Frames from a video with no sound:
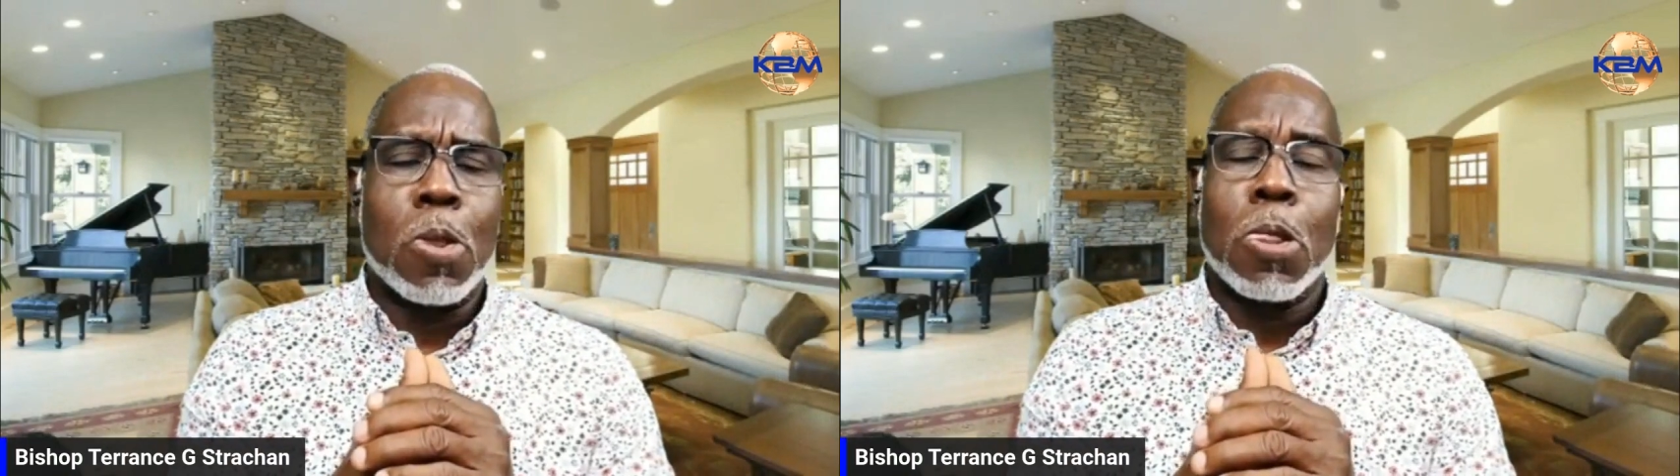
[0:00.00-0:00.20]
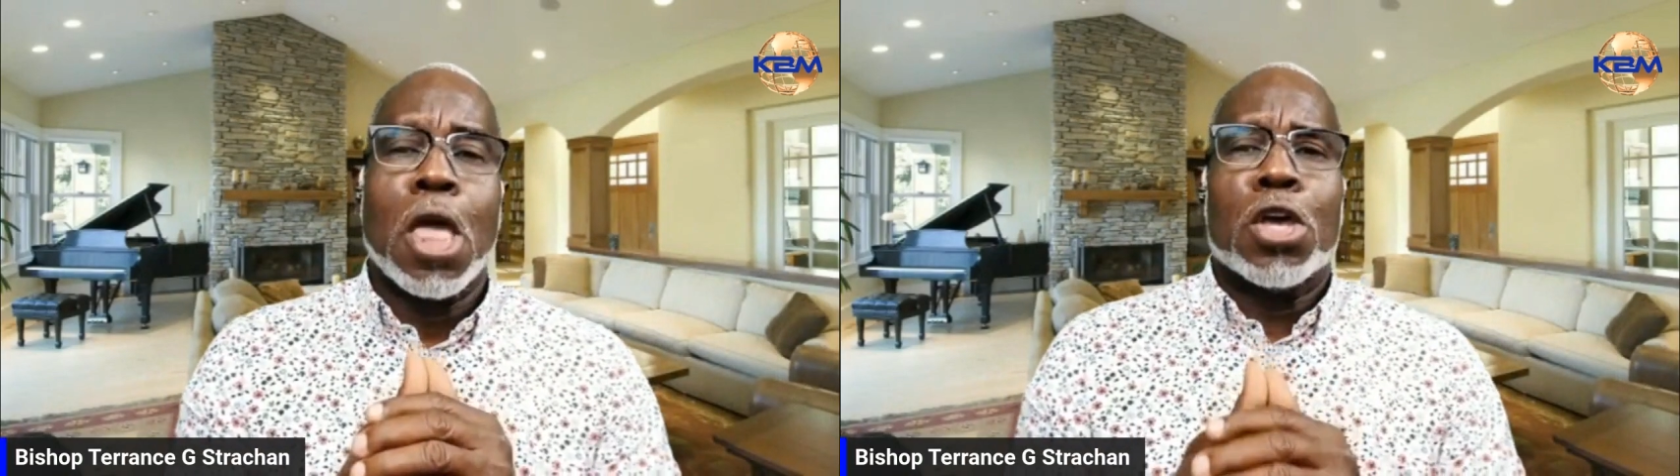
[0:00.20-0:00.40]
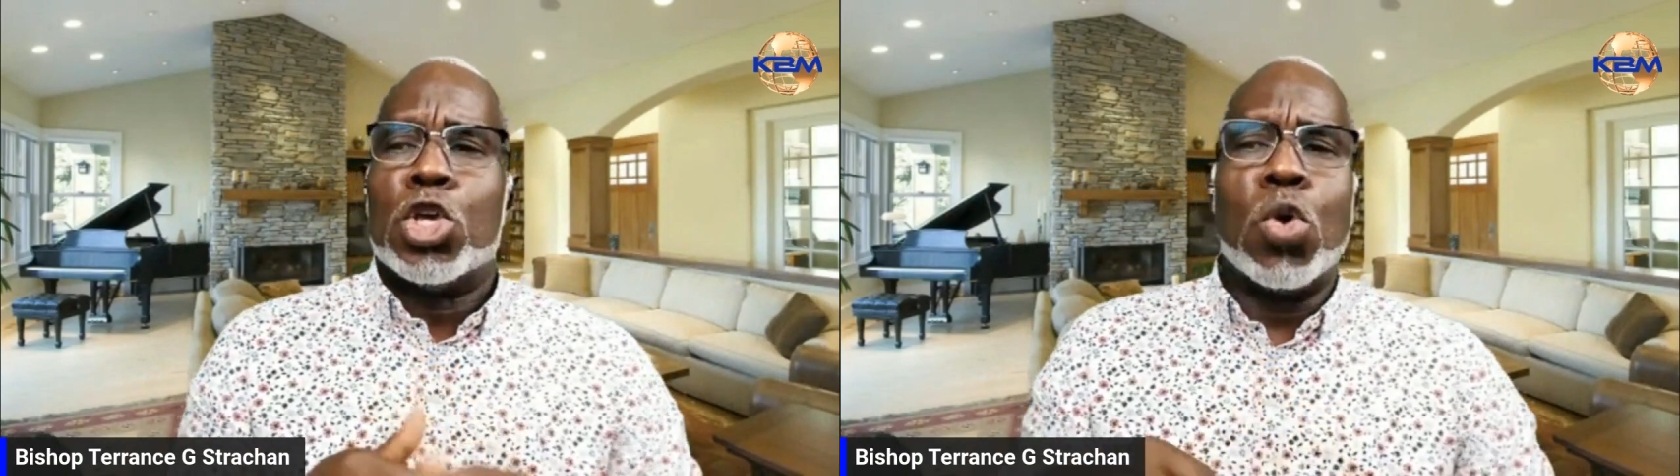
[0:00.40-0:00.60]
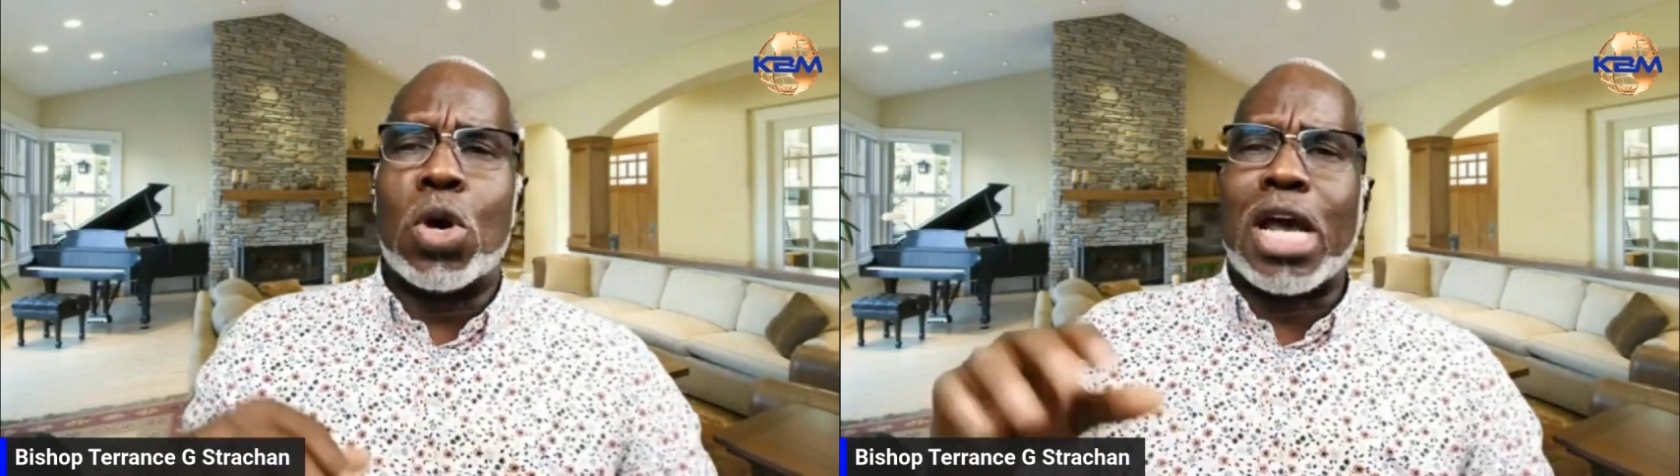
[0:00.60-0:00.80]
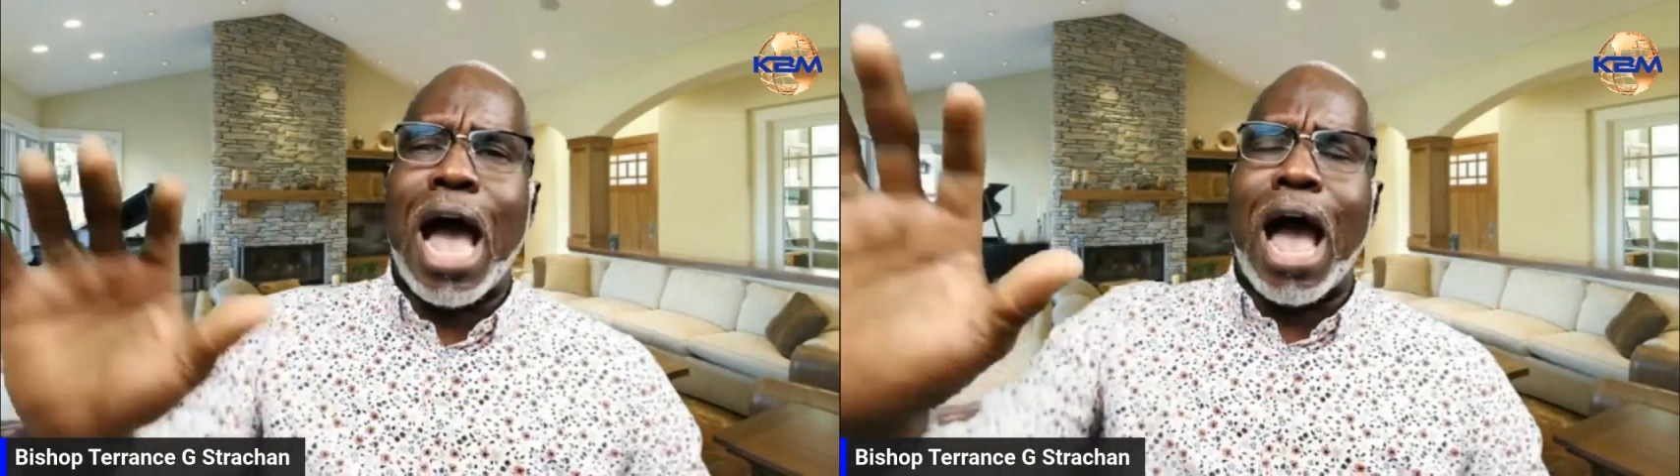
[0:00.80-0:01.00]
You
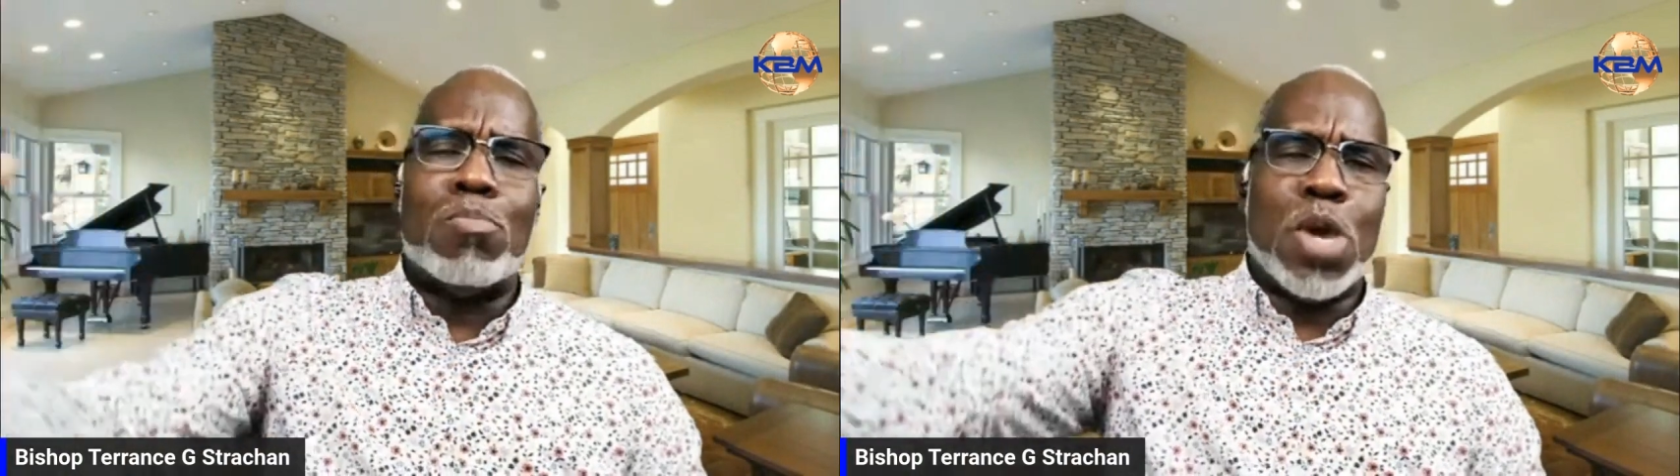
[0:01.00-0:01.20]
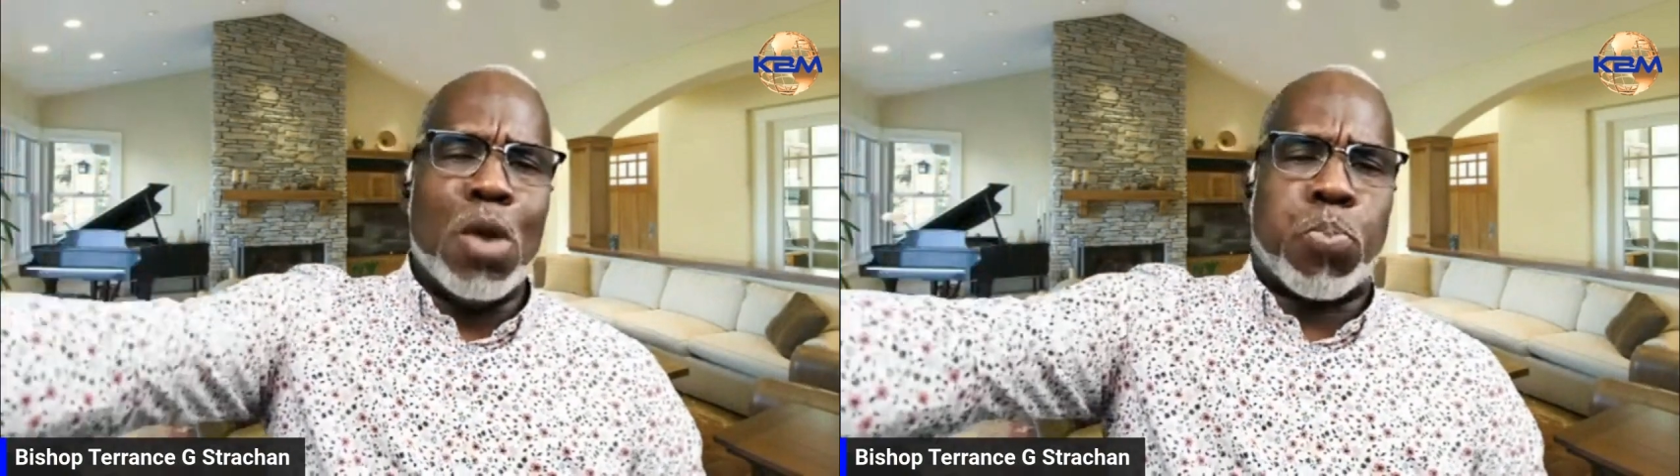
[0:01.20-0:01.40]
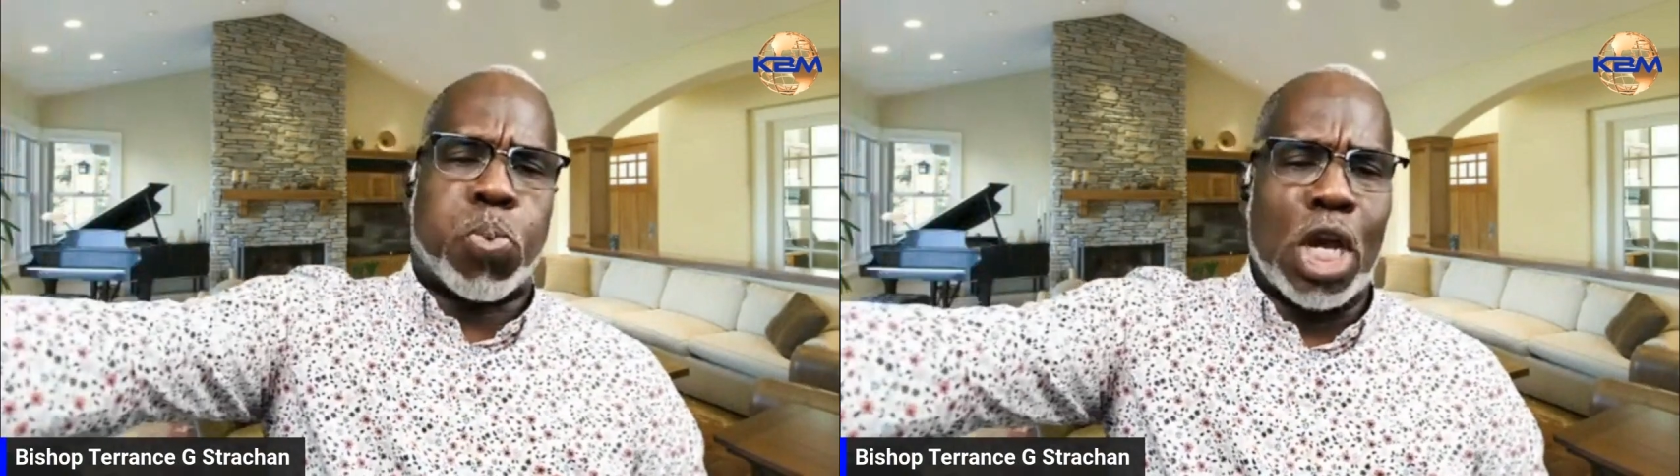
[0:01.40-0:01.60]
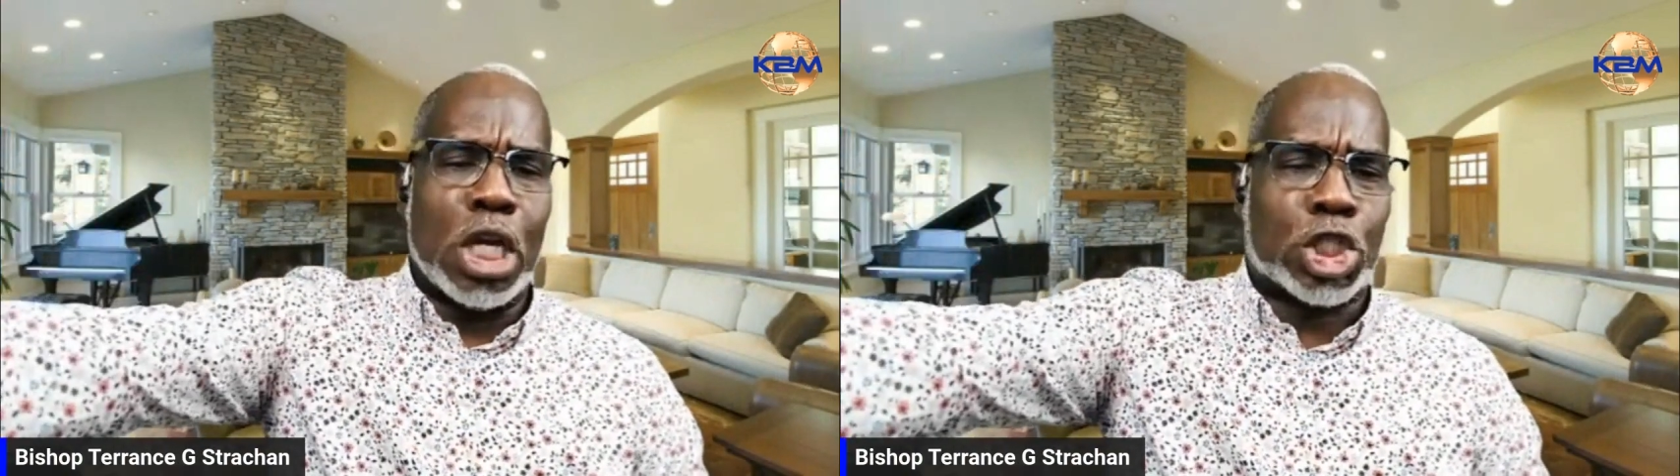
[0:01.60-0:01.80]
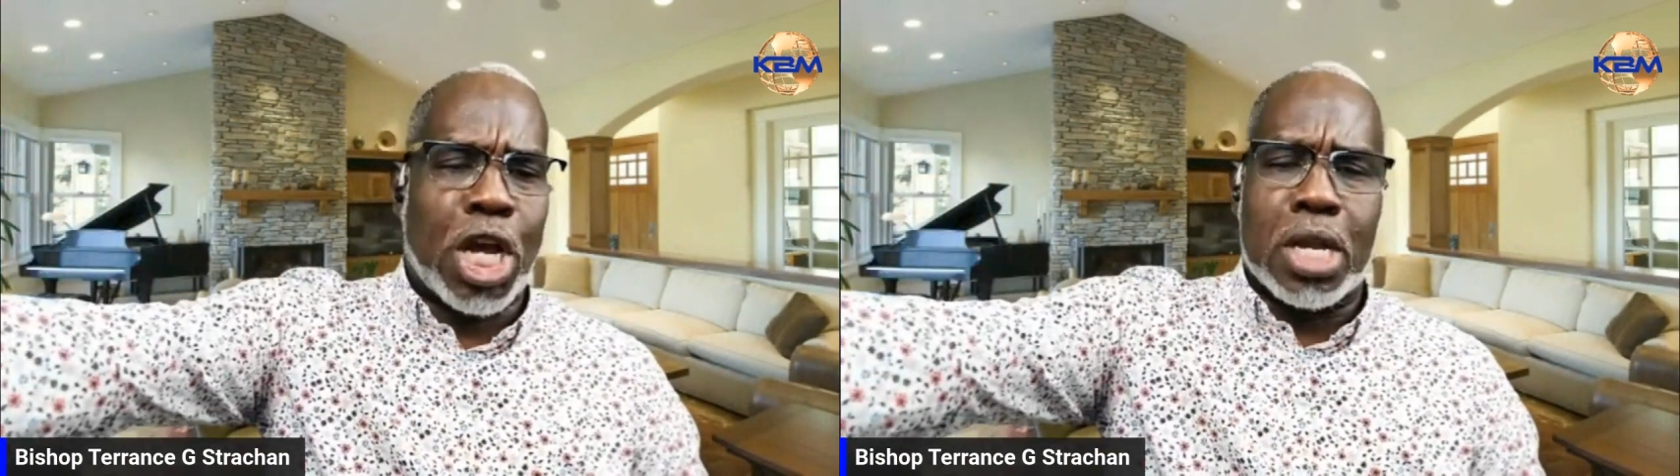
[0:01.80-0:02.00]
can't be
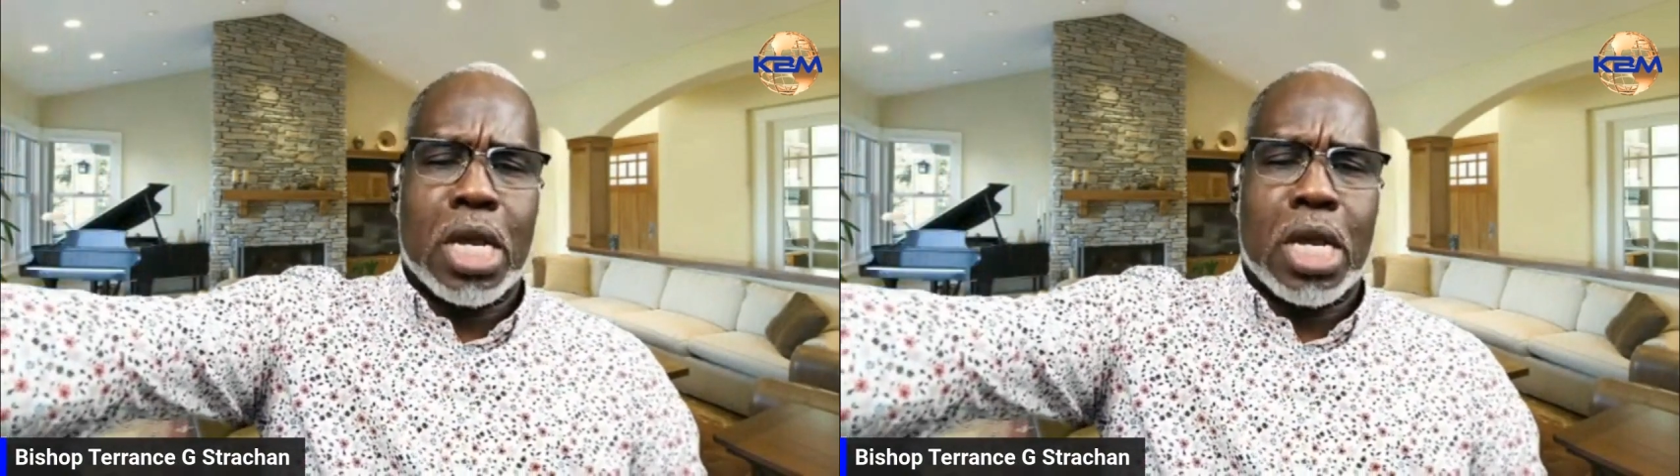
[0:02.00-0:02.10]
preaching